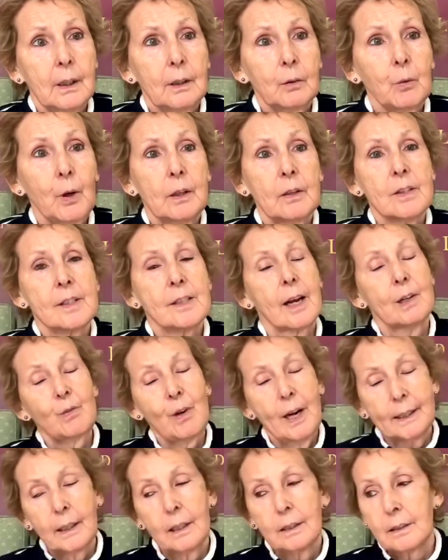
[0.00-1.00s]
Whereas I
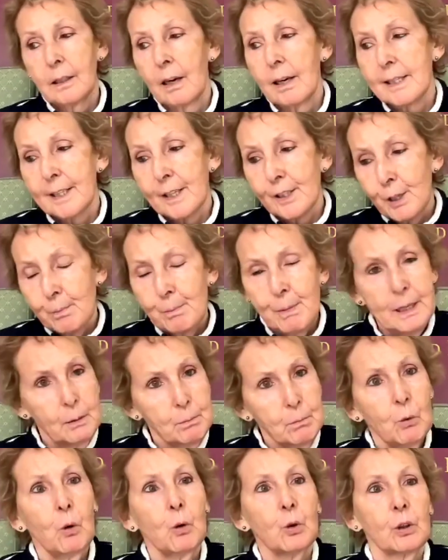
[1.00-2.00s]
recognise as a mere
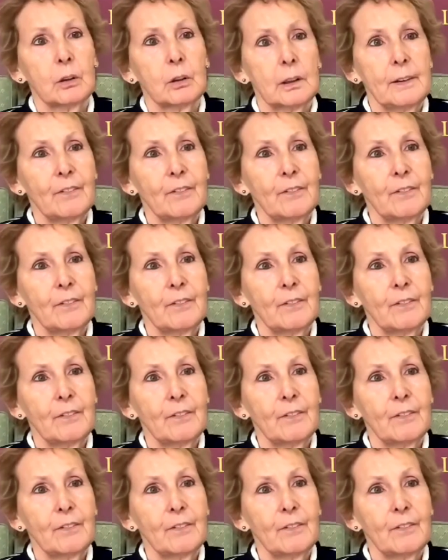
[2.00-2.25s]
mortal,